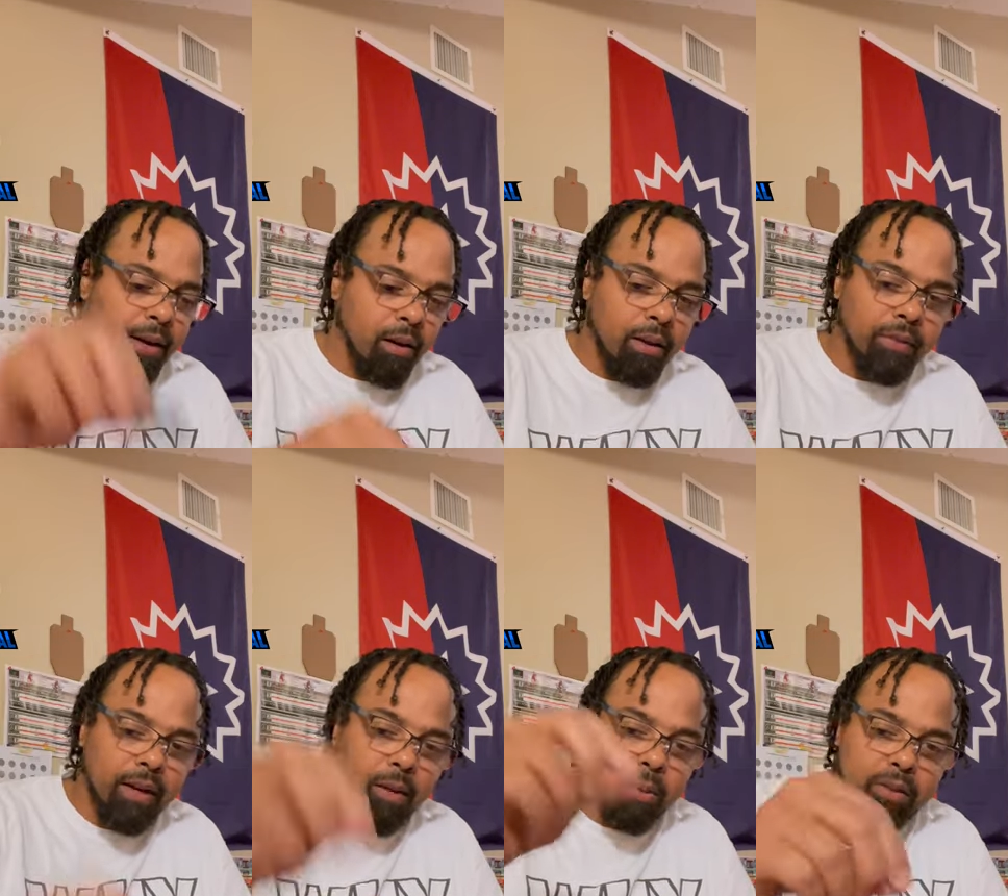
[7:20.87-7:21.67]
on,
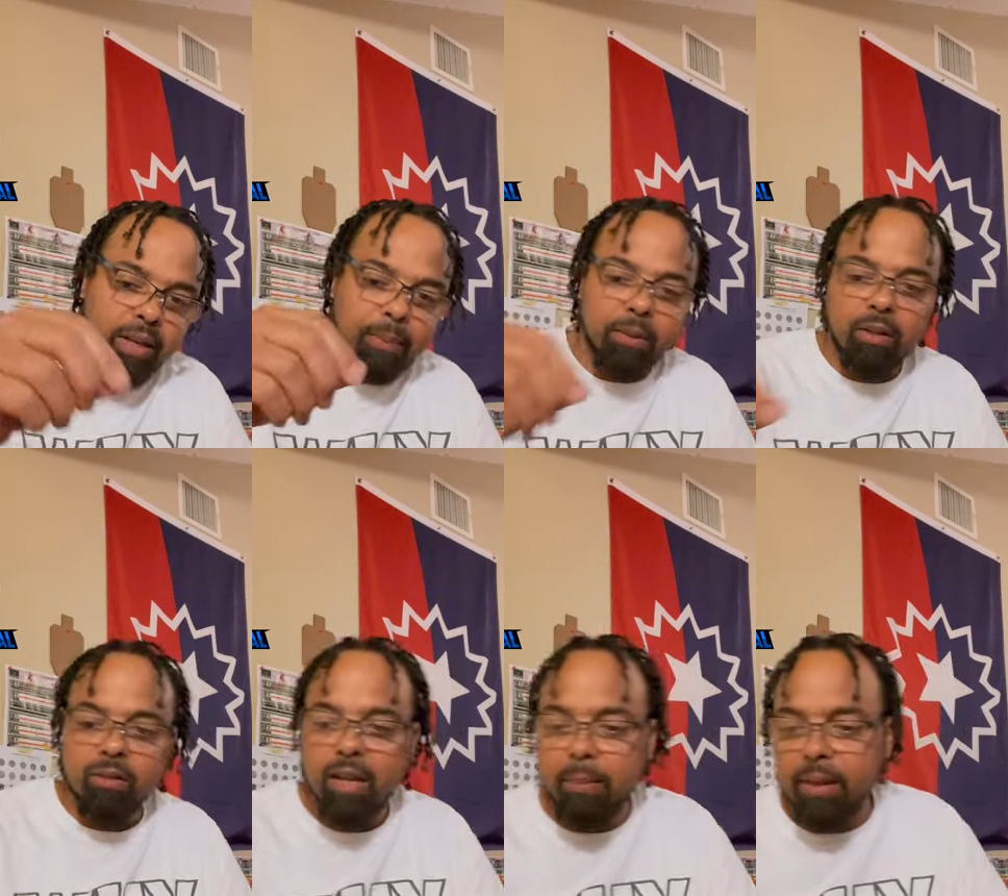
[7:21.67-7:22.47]
then I'll put the optic
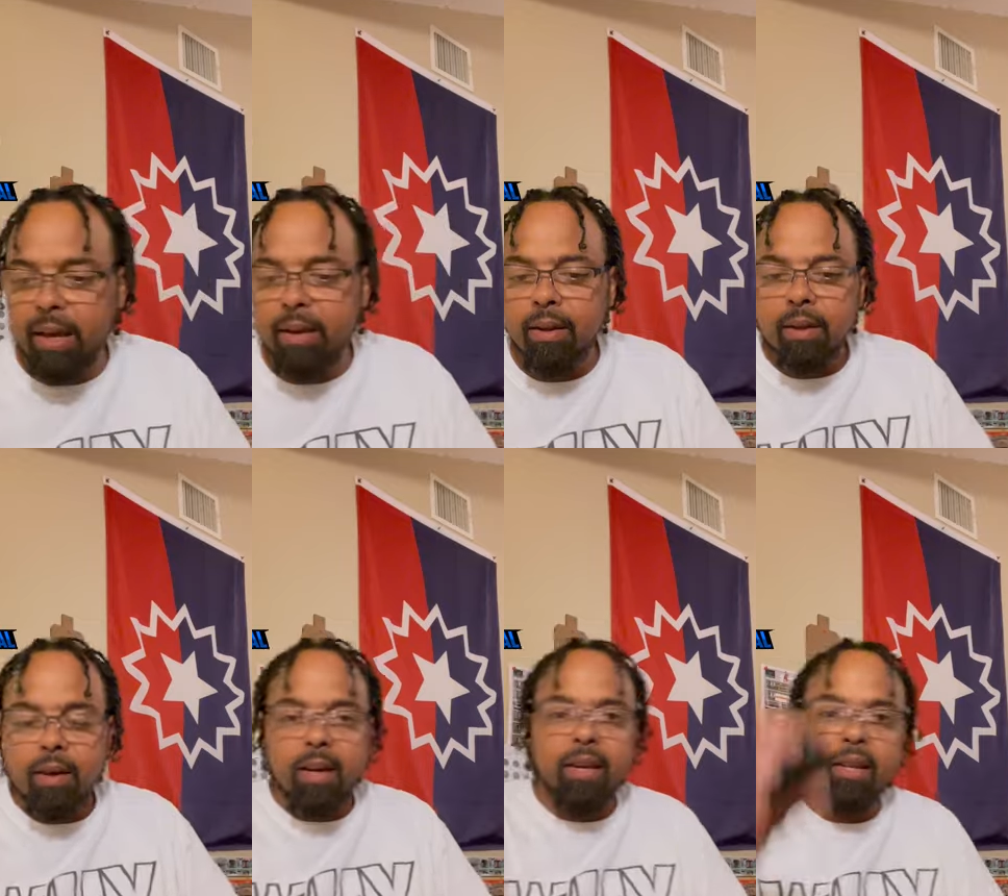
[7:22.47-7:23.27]
on top of that.
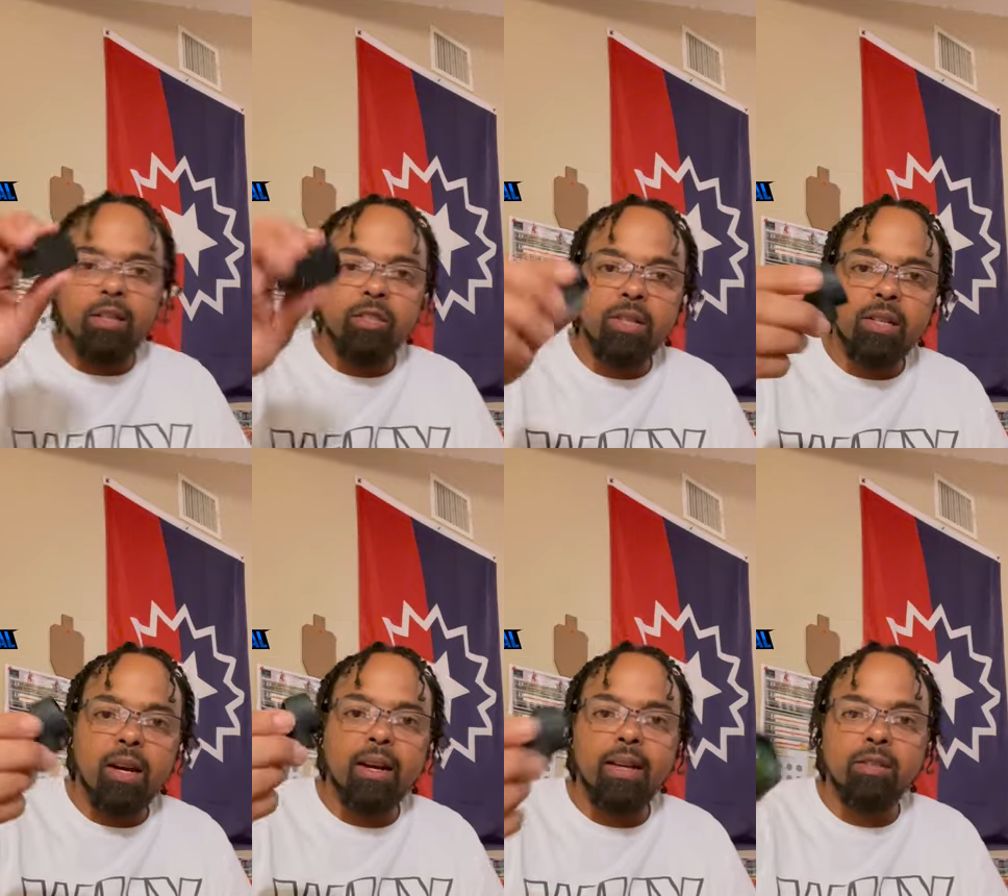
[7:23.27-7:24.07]
Again, the
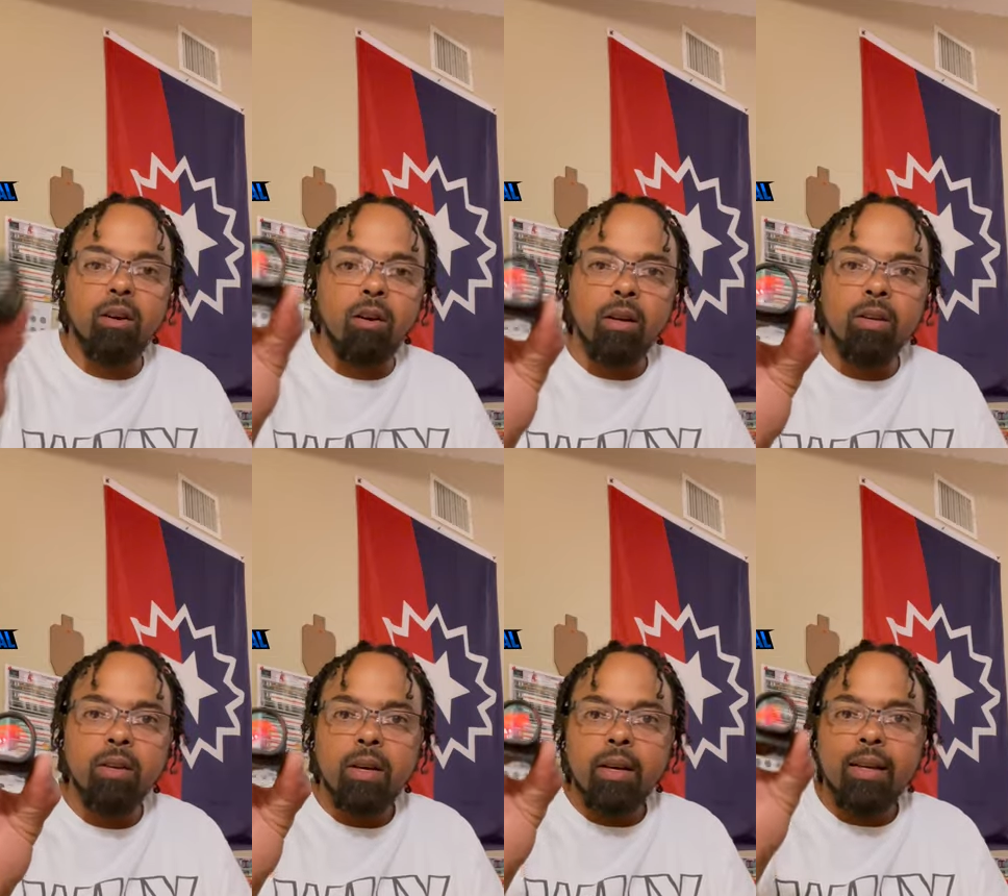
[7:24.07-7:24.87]
Trijicon
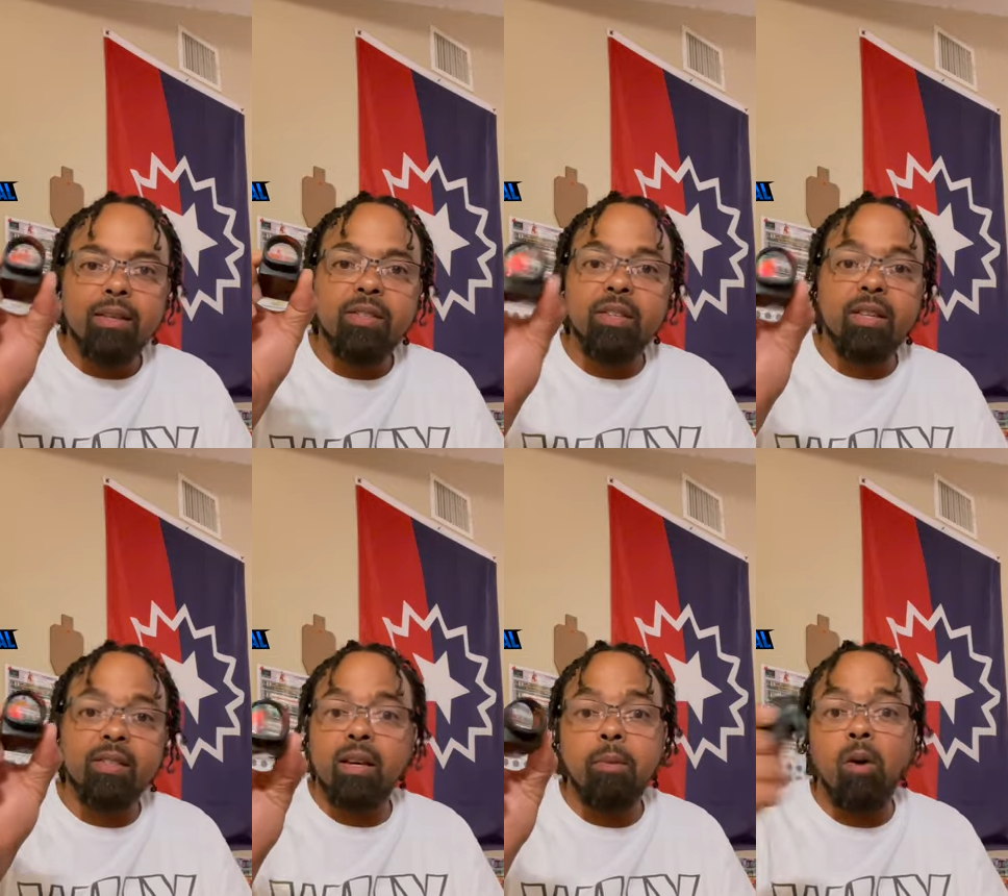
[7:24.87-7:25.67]
SRO is
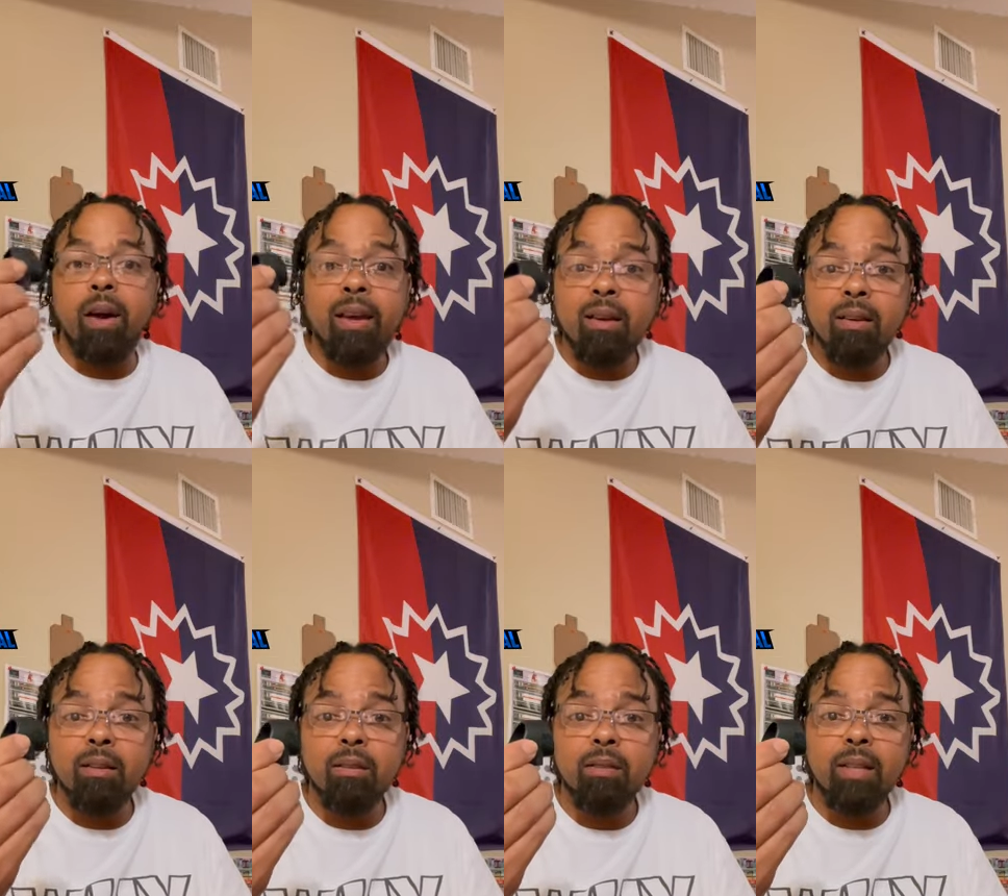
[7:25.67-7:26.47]
6 MOA
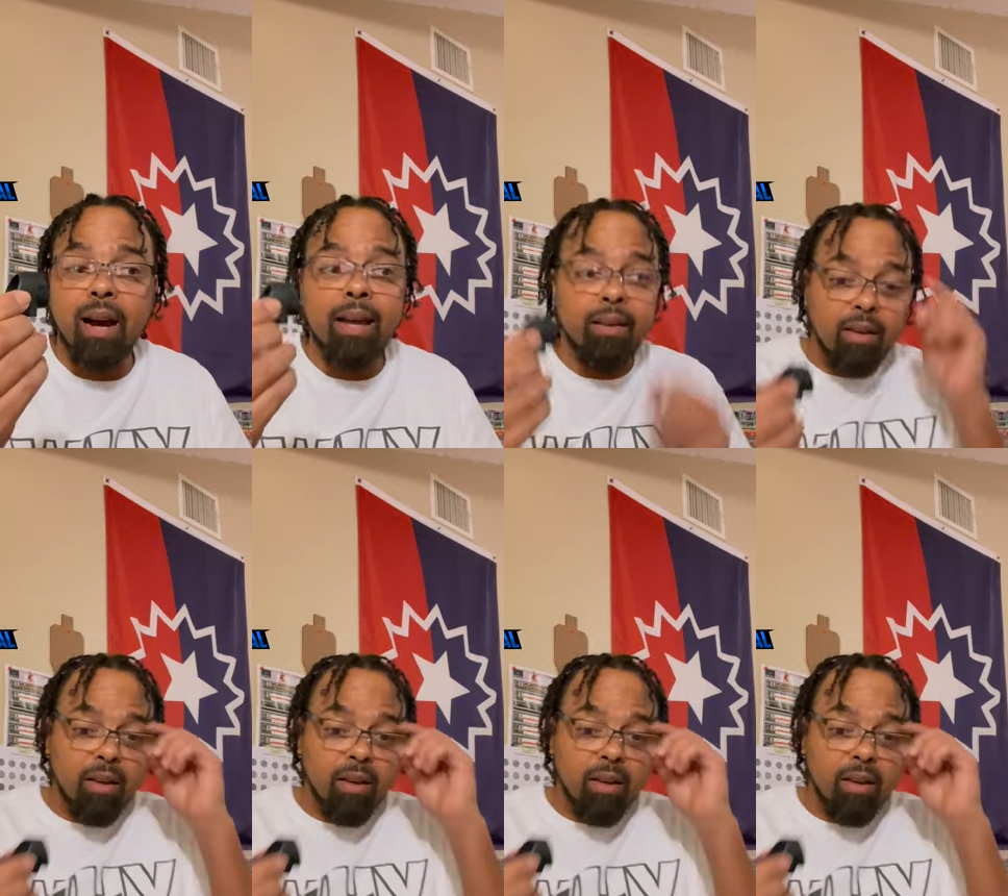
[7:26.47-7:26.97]
dot.